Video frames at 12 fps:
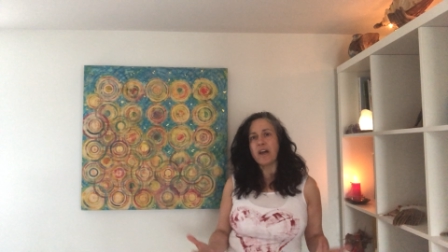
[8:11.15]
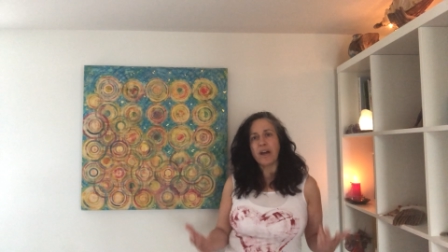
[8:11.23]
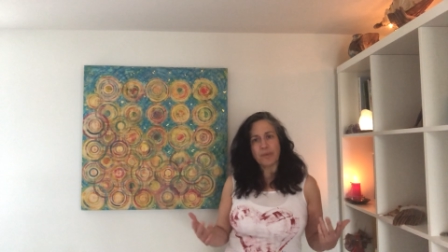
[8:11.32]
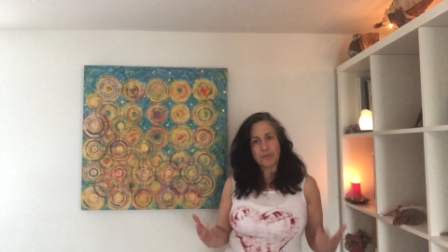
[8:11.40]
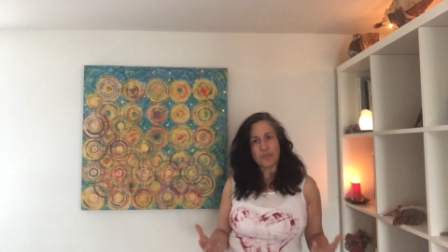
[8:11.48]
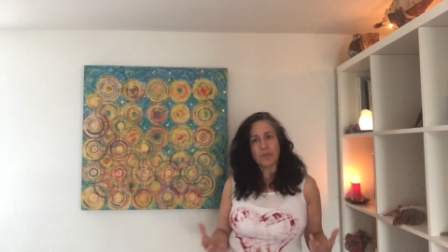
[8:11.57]

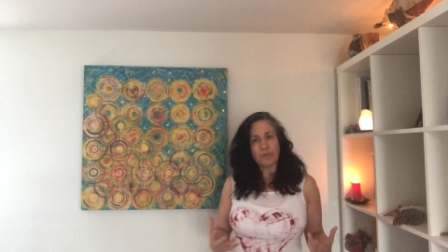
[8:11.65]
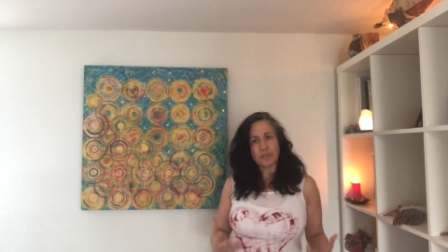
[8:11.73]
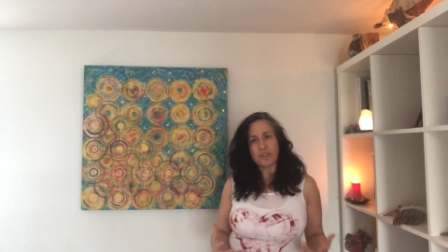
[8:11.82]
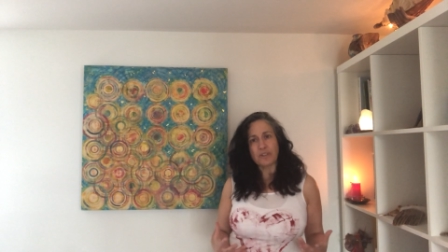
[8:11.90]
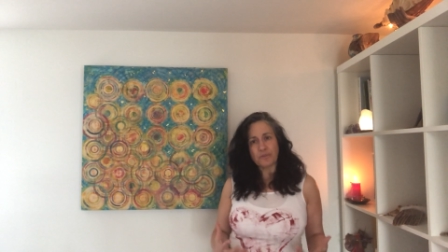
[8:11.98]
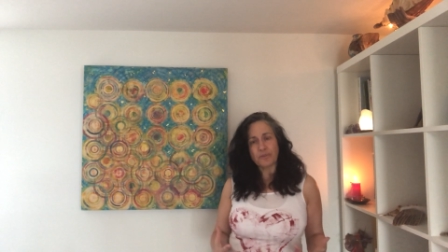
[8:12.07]
I'm so
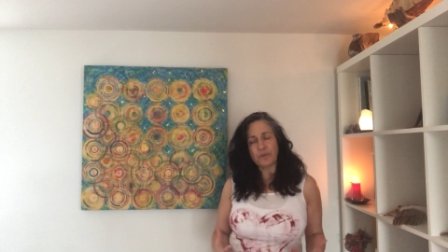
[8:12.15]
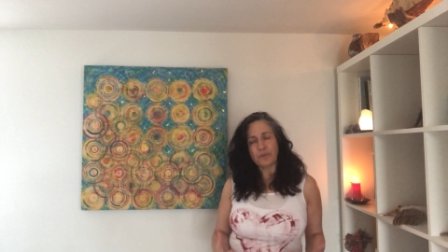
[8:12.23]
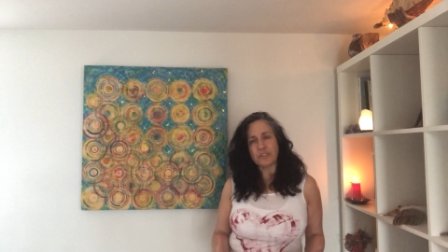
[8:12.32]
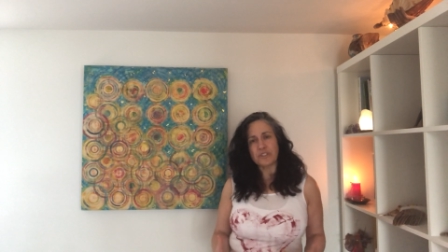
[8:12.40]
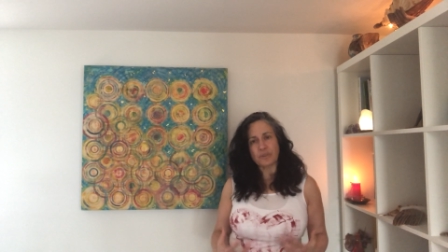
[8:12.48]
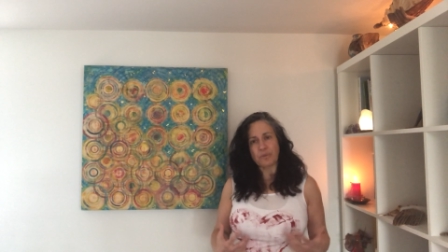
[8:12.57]
looking
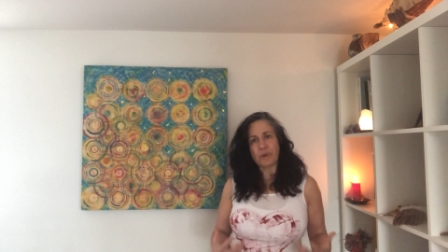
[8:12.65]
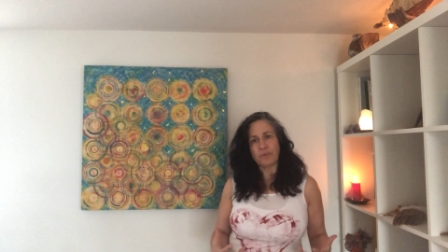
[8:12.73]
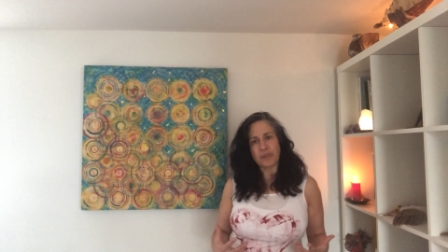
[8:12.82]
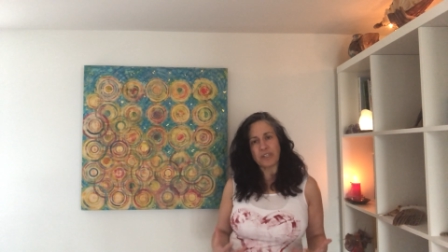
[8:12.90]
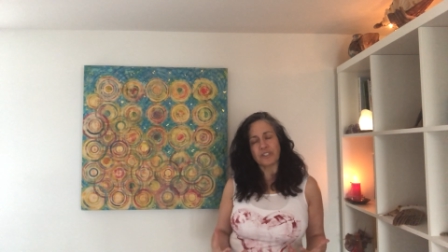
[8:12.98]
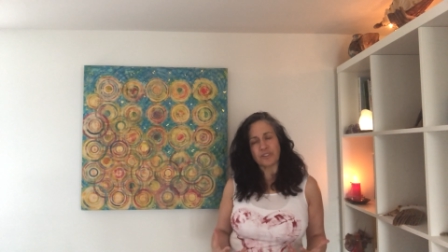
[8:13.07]
forward to when
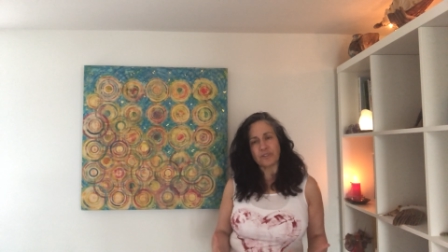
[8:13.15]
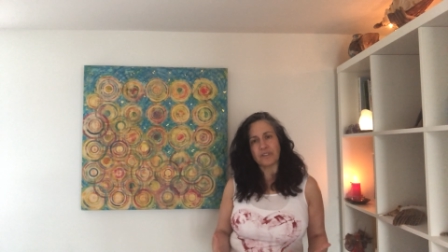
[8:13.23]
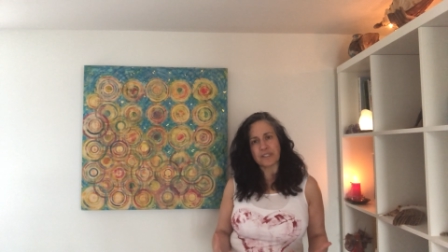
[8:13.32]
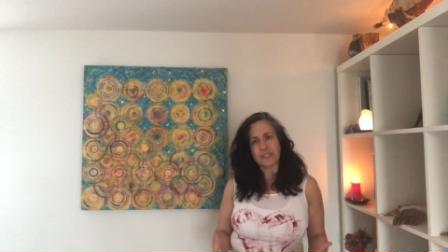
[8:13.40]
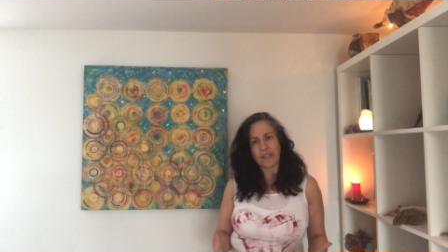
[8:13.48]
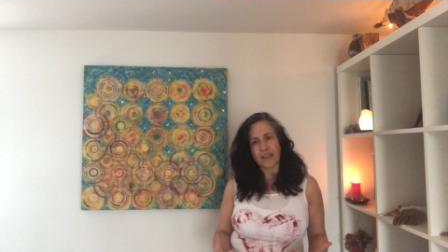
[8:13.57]
we can do
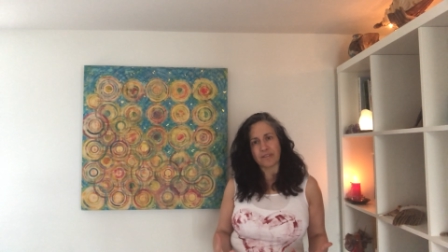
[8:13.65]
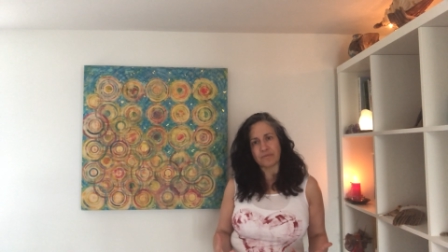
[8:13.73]
this again.